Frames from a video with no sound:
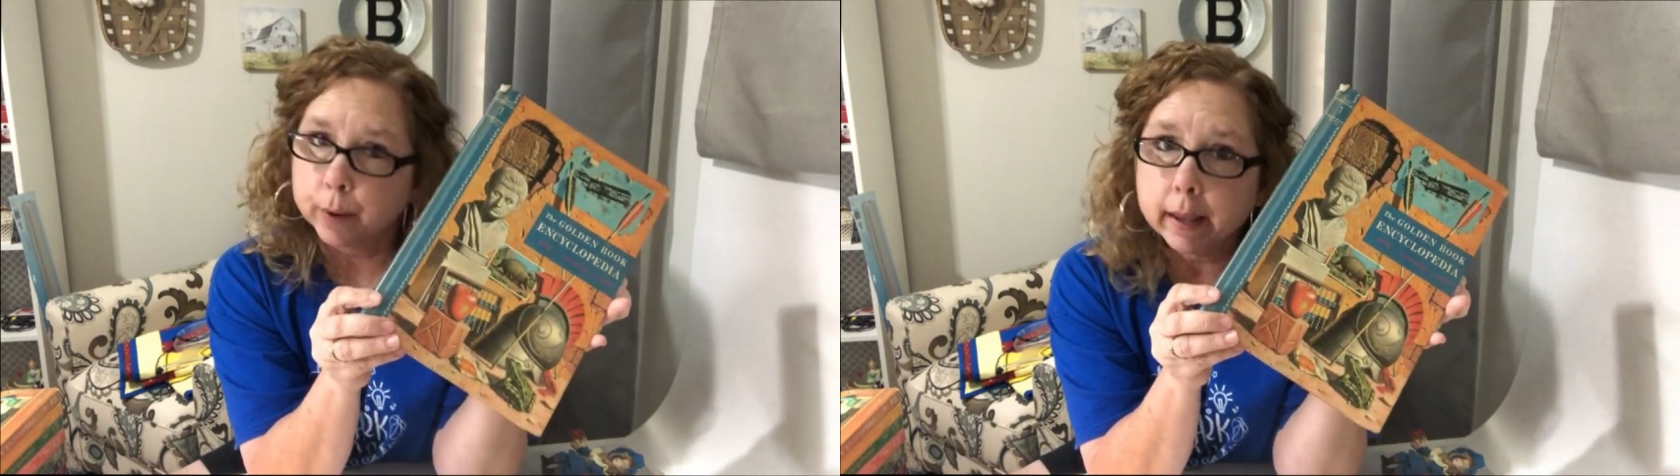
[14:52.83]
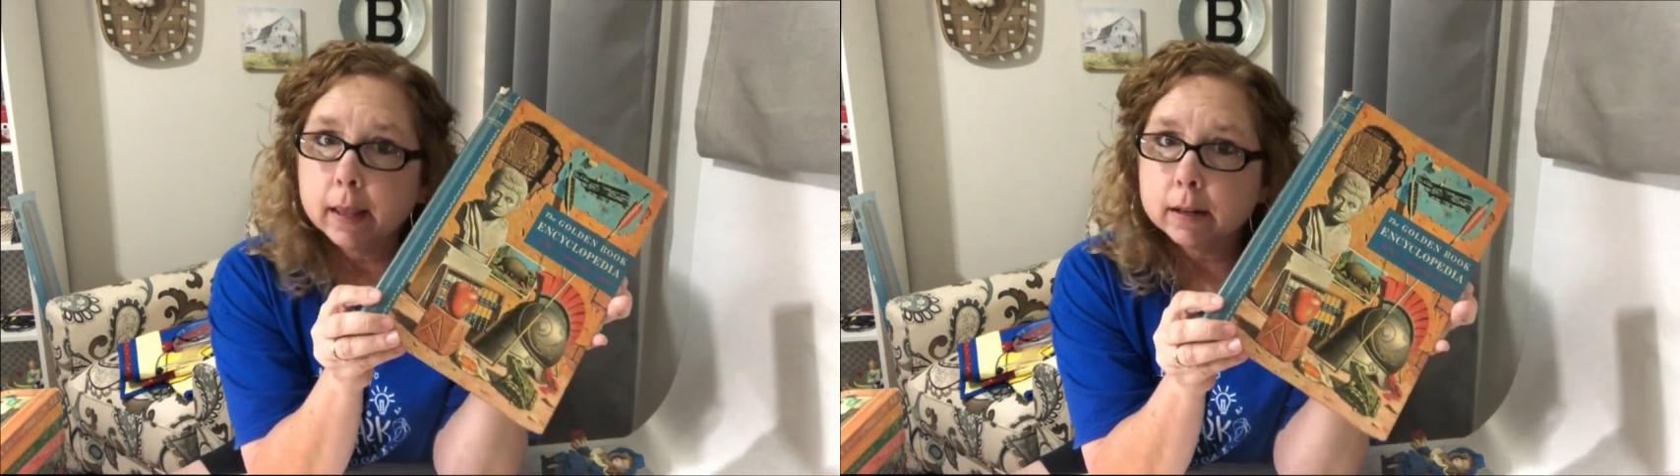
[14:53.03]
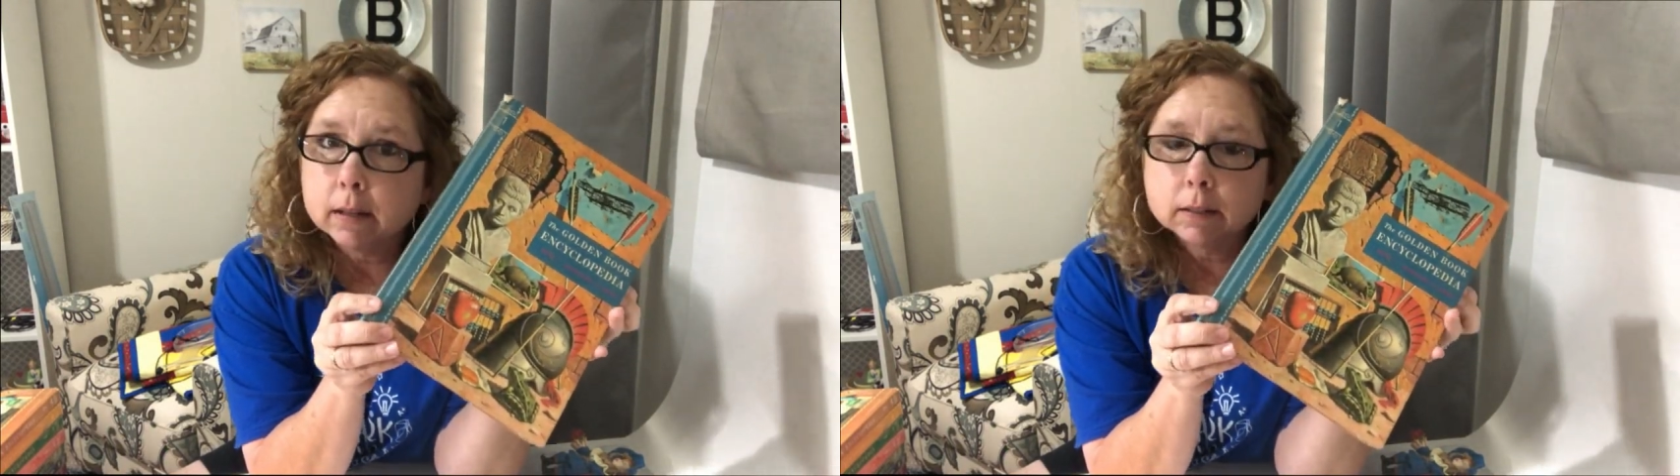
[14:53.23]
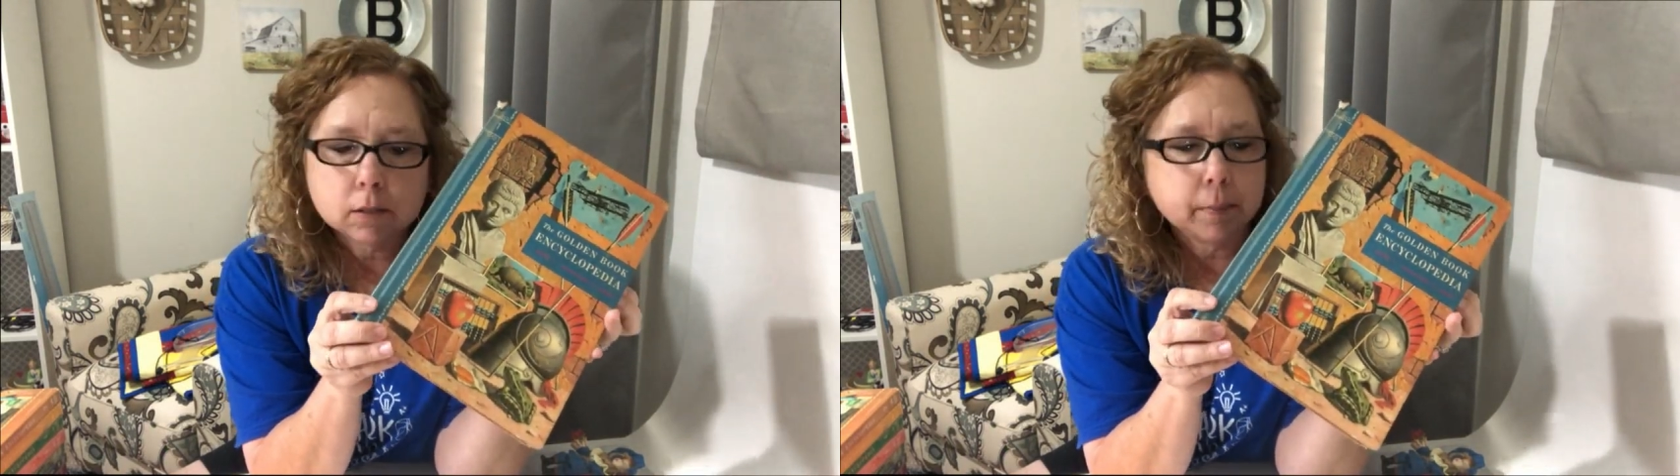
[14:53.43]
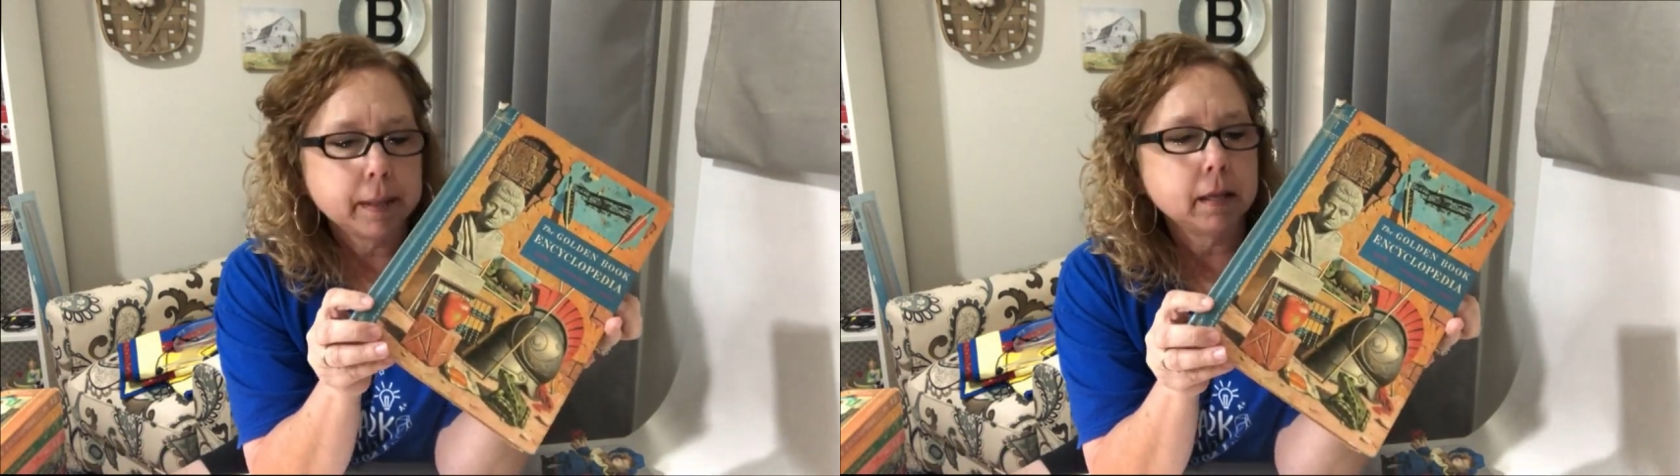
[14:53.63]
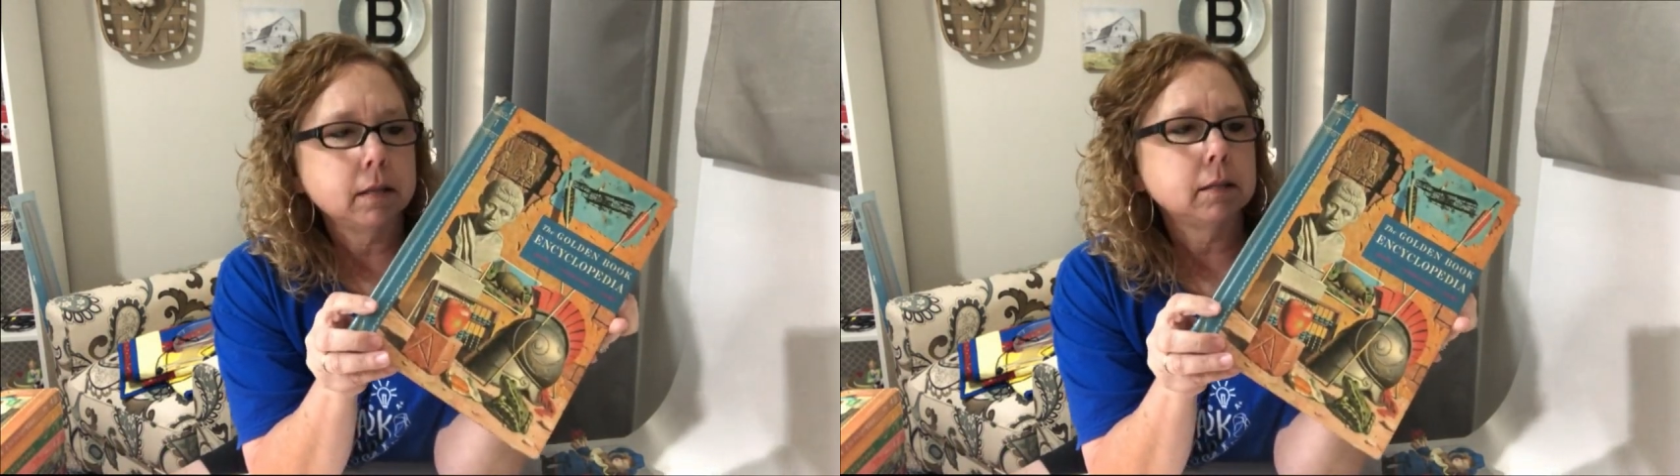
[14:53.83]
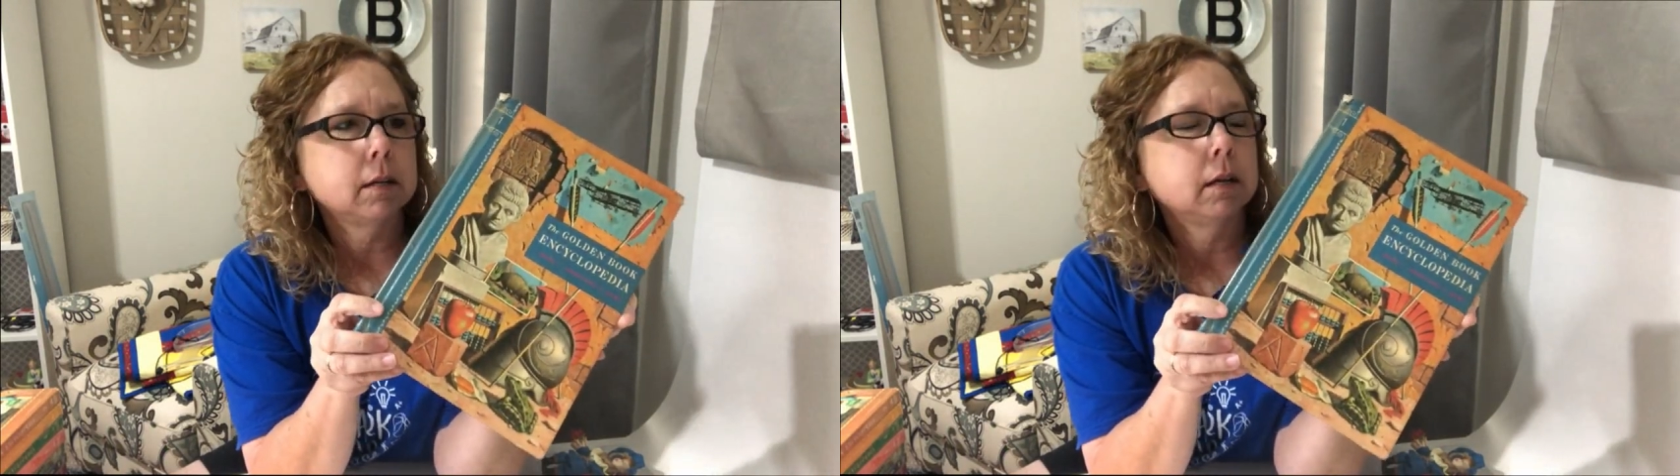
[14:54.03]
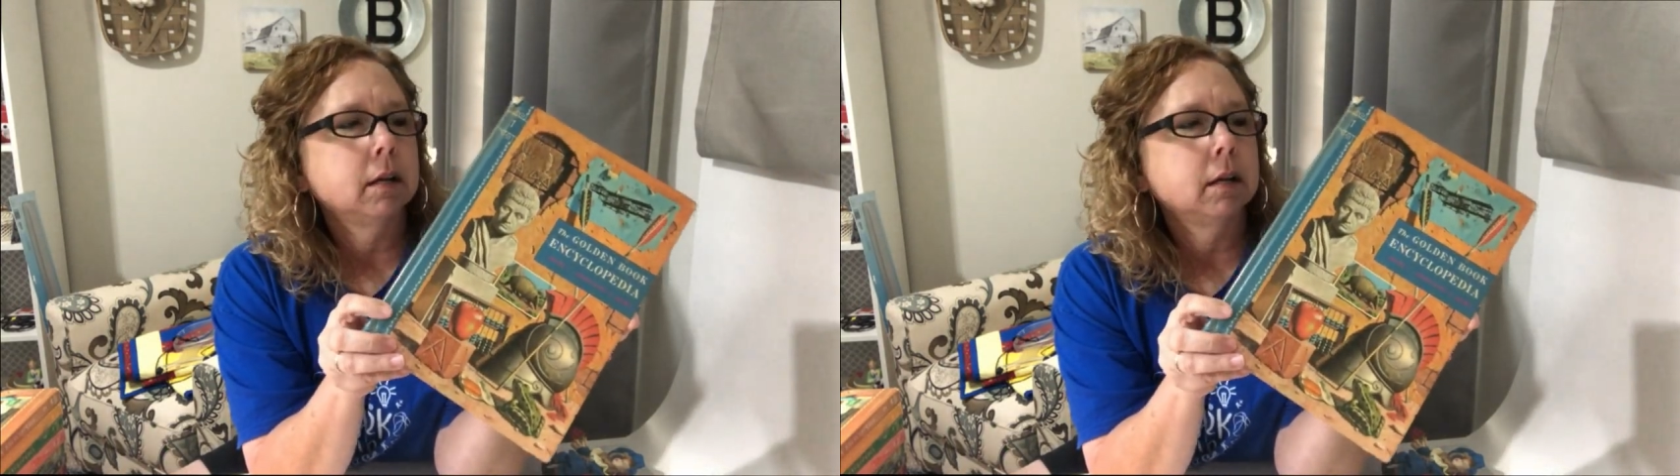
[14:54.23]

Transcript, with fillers: read a little bit